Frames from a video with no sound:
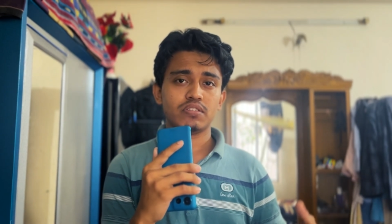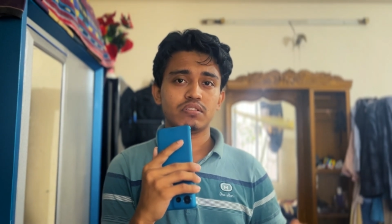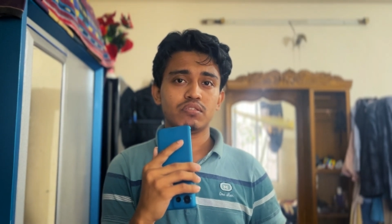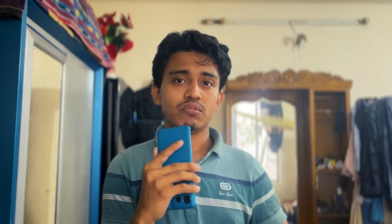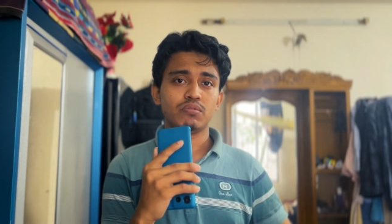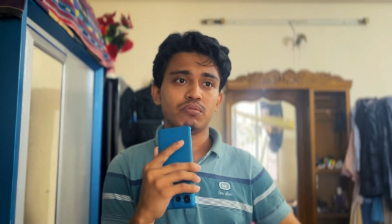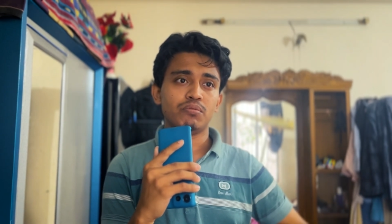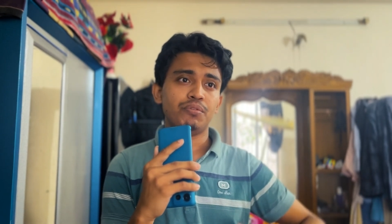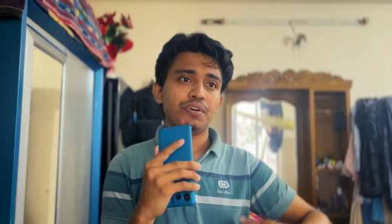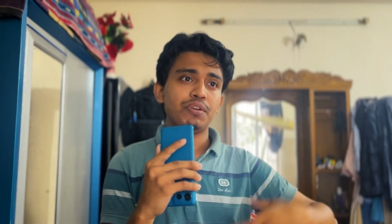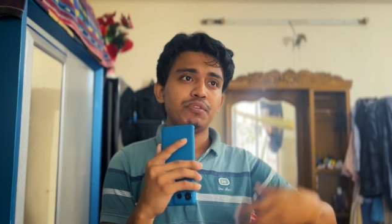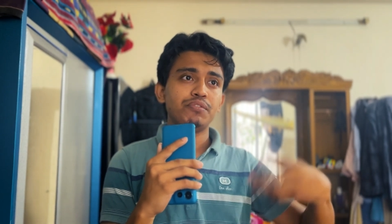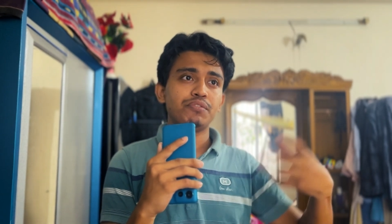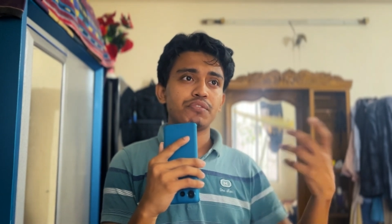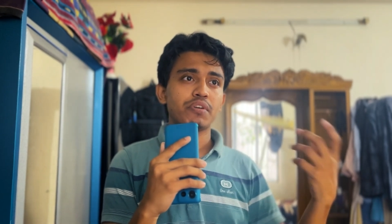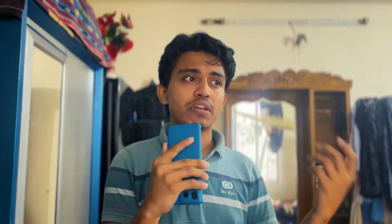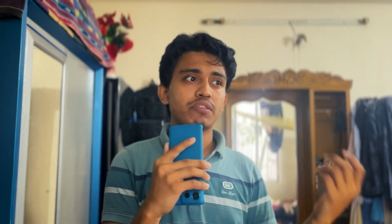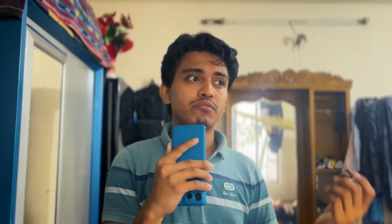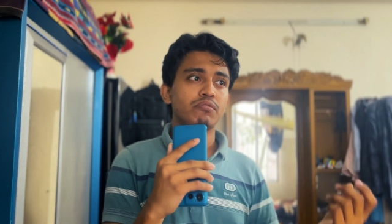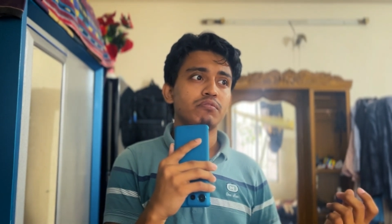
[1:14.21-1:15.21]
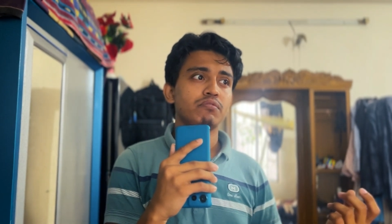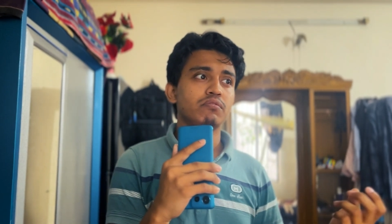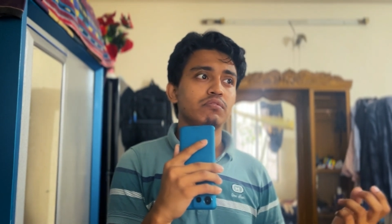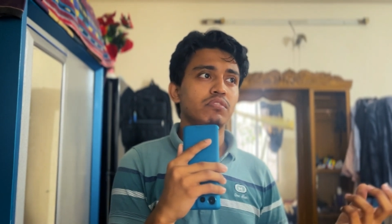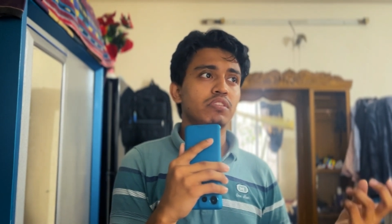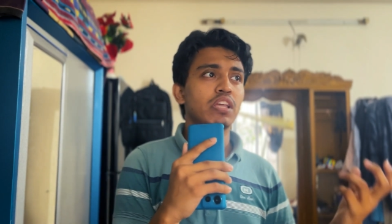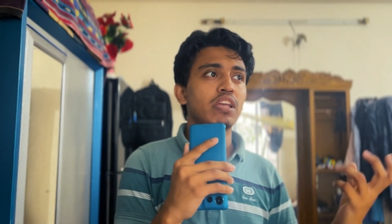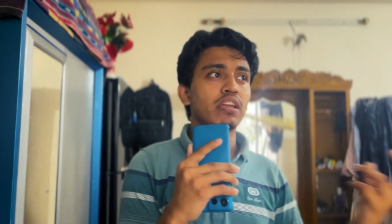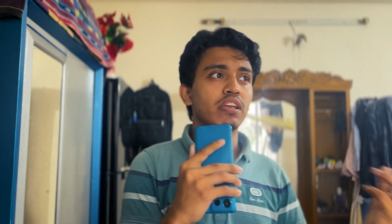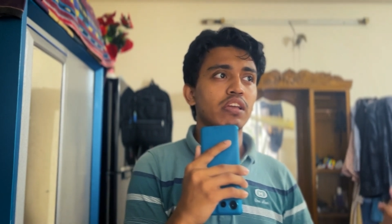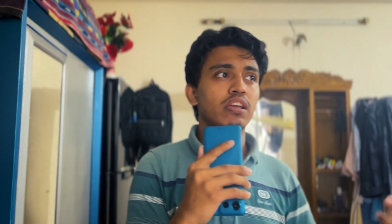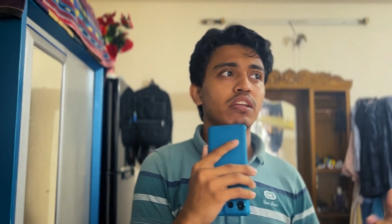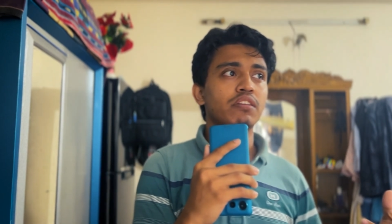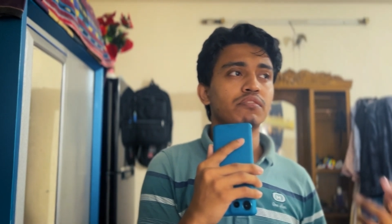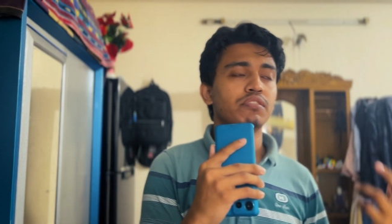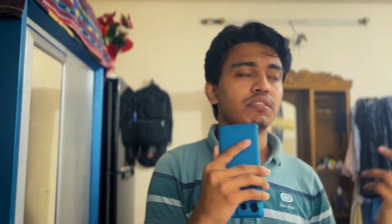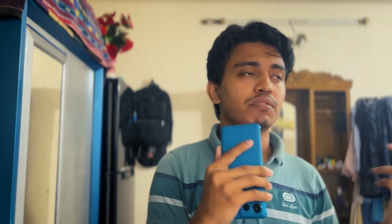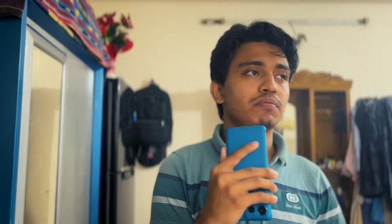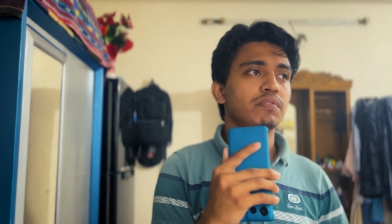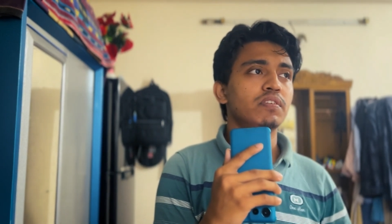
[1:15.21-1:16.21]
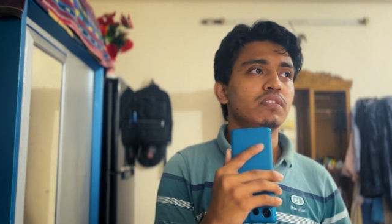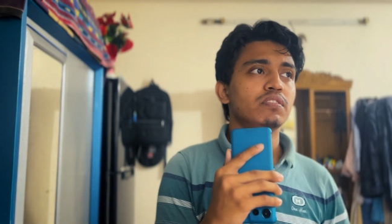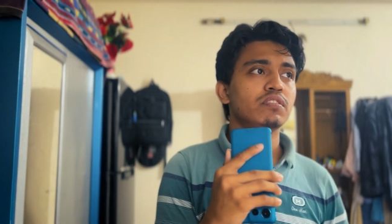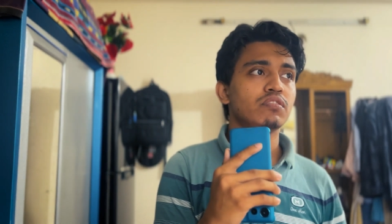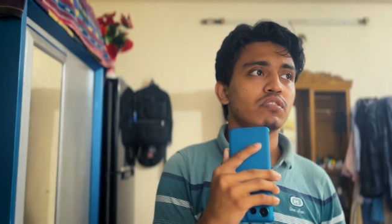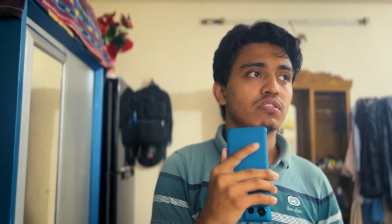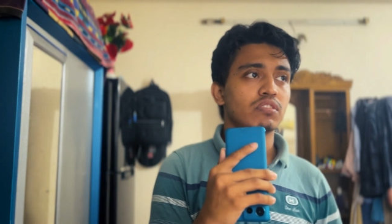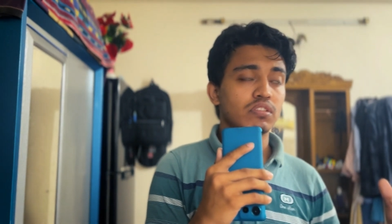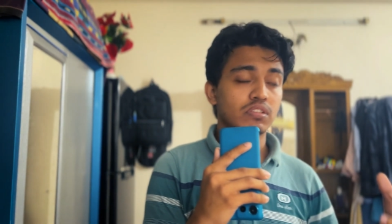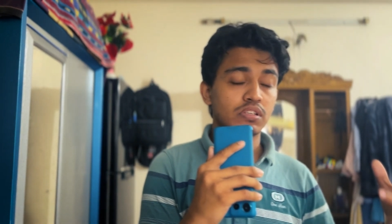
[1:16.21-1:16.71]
So when you try to think in reverse or